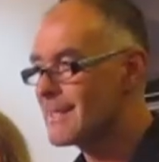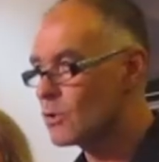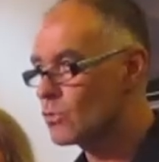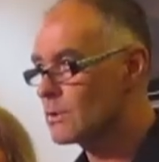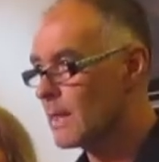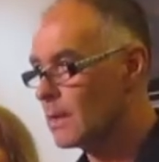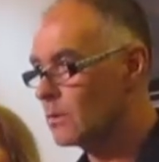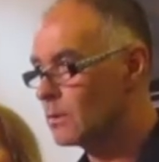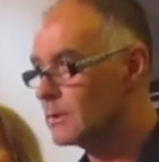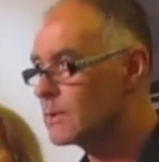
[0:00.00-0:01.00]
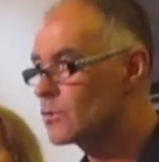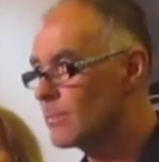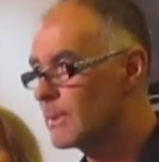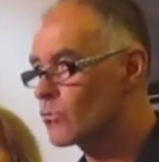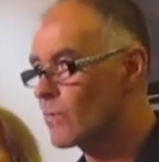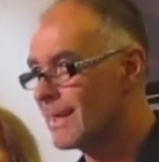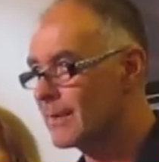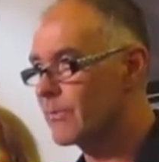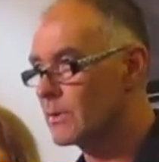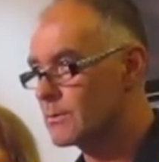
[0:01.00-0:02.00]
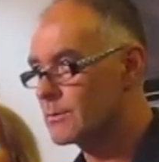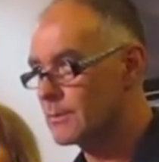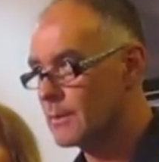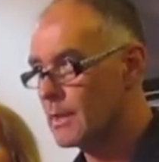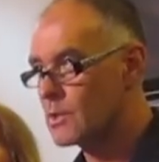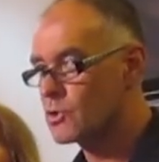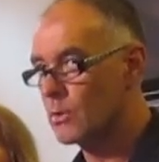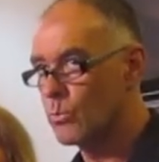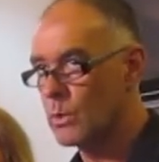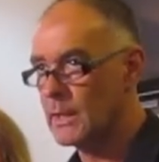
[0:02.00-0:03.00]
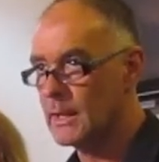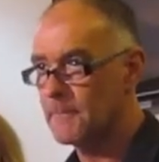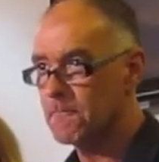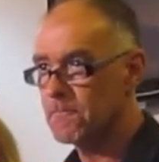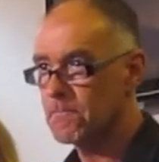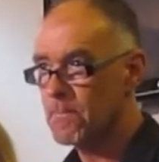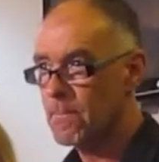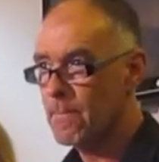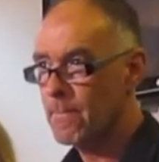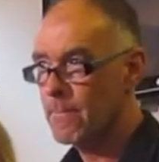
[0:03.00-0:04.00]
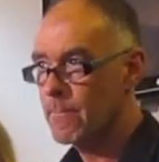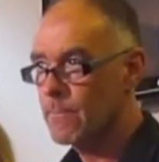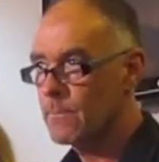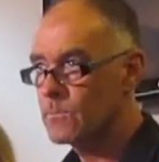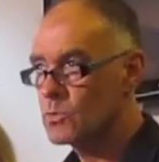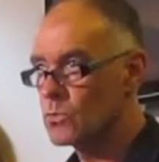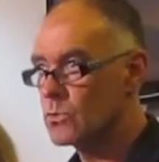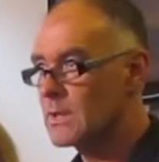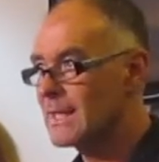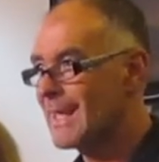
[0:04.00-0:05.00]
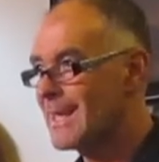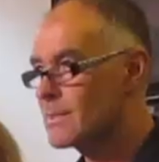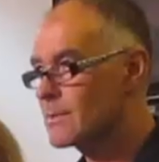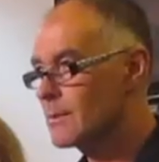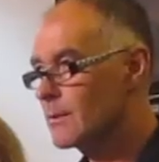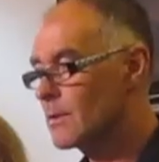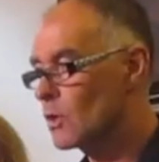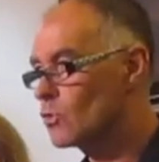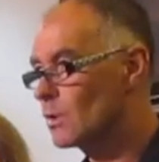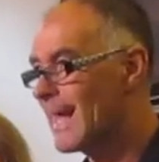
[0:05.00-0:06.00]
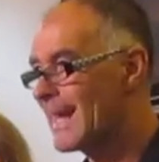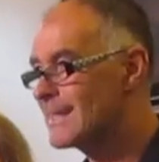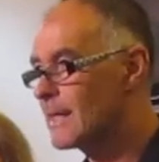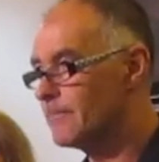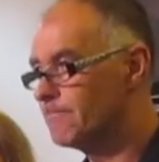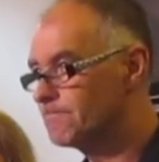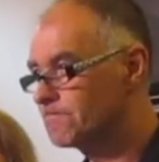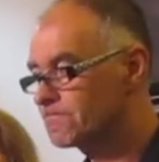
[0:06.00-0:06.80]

that you tell need to be relevant in some way to the case that you lied in.